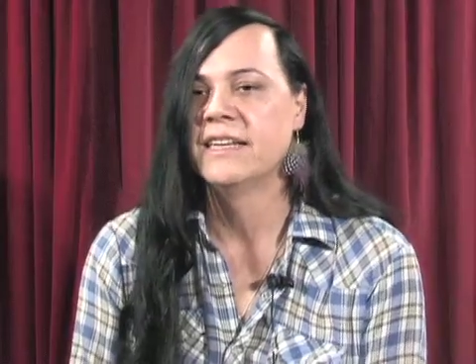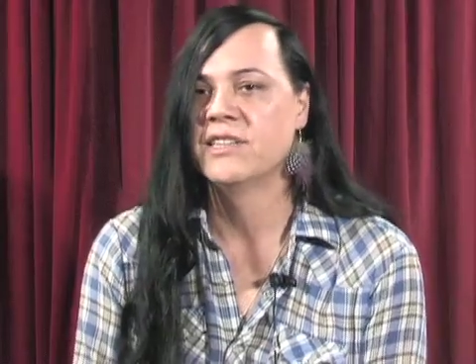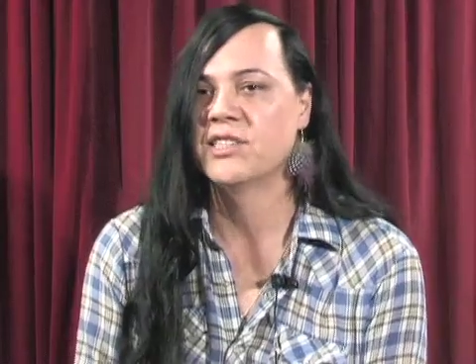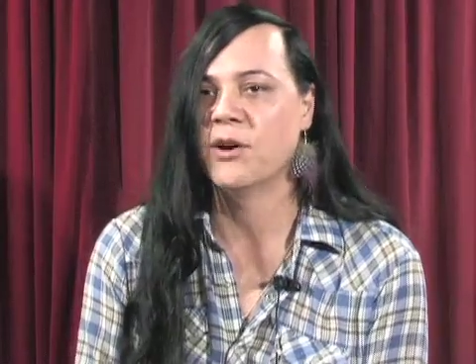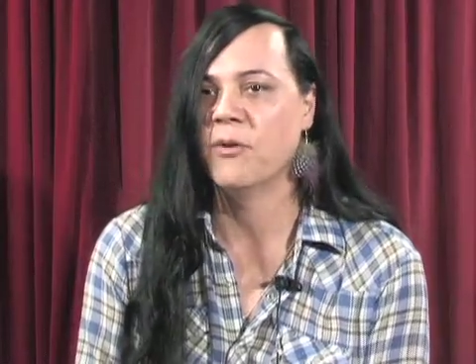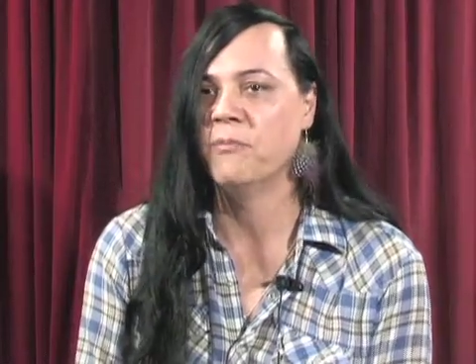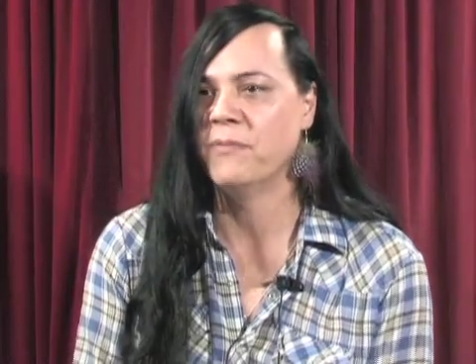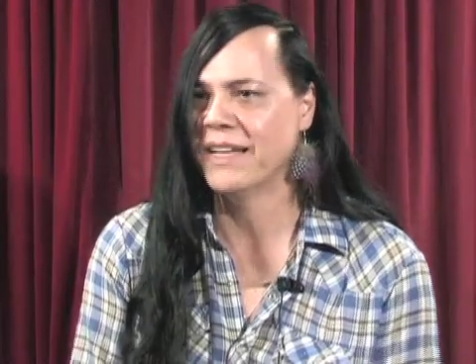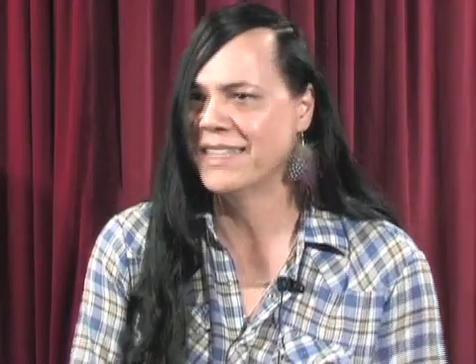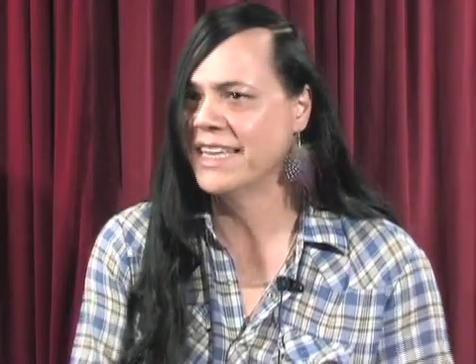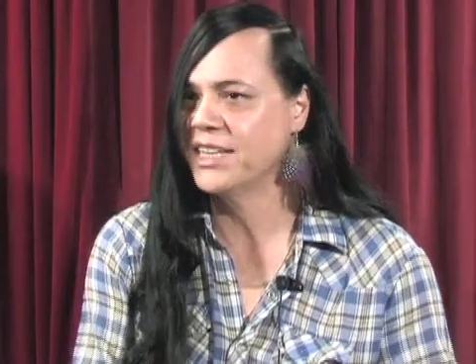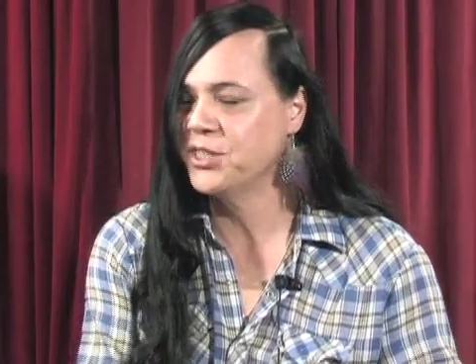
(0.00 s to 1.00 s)
So
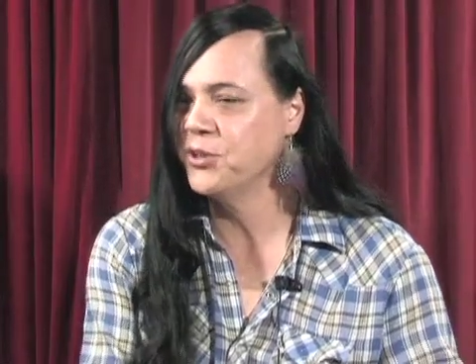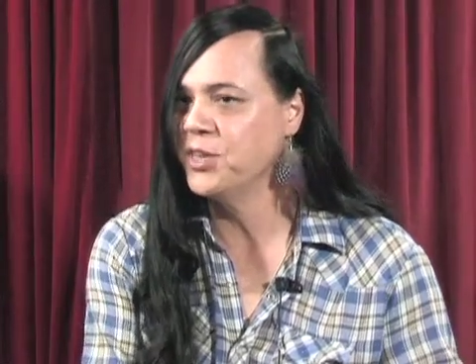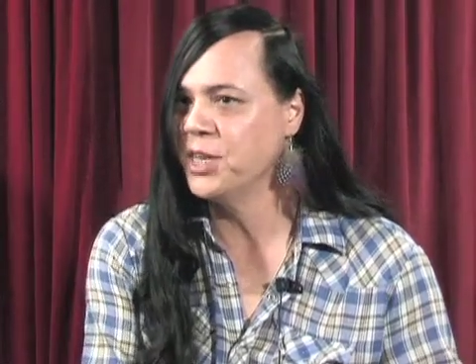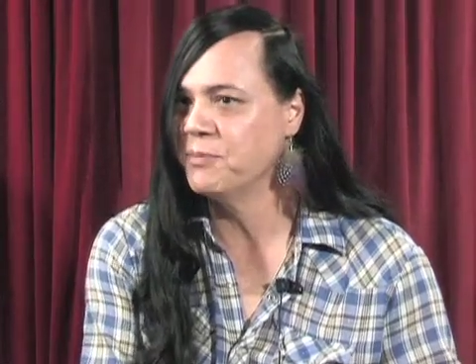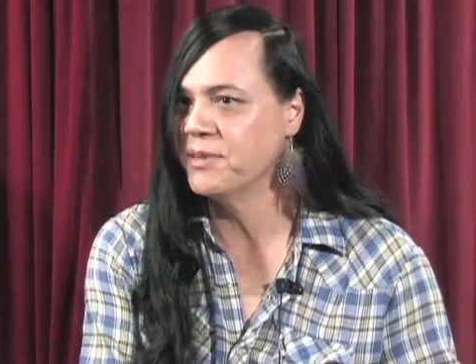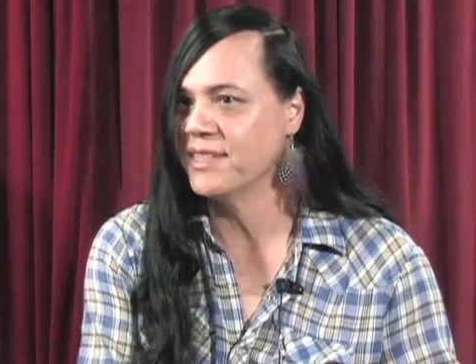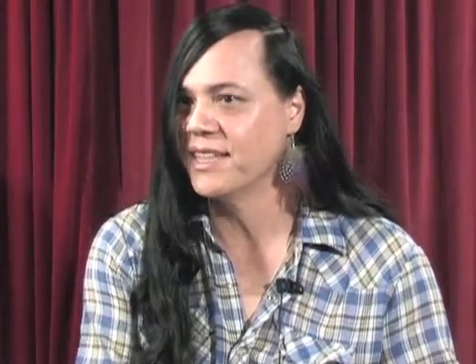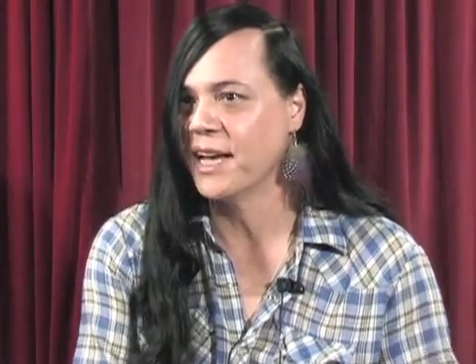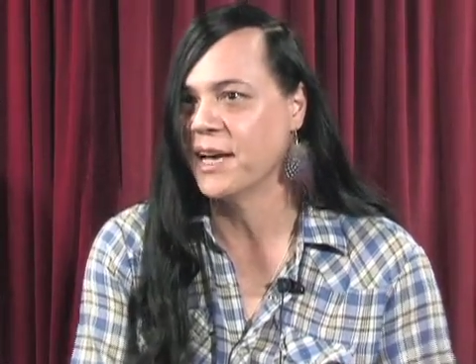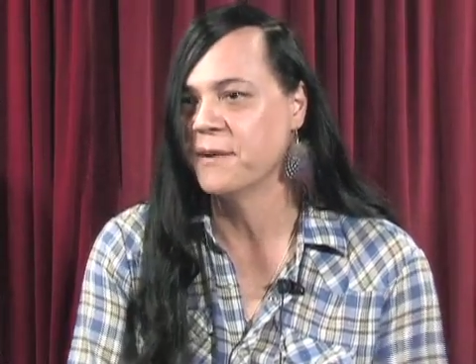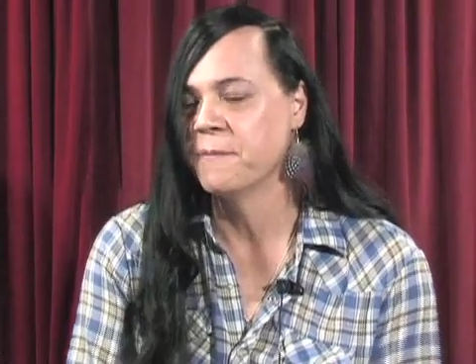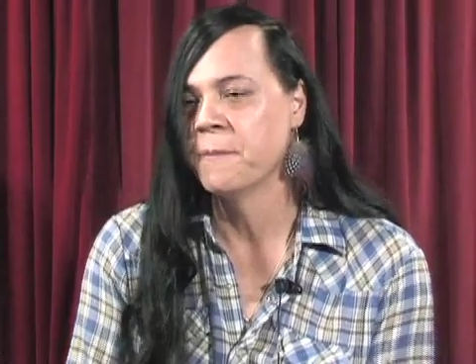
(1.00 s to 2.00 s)
not to get too deep into
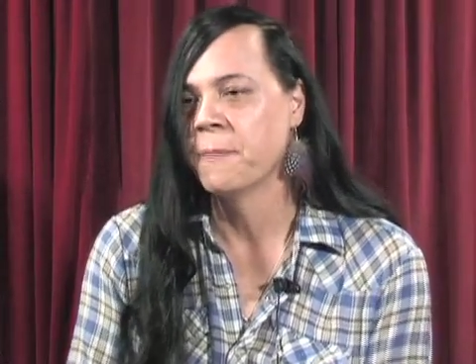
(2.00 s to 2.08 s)
that,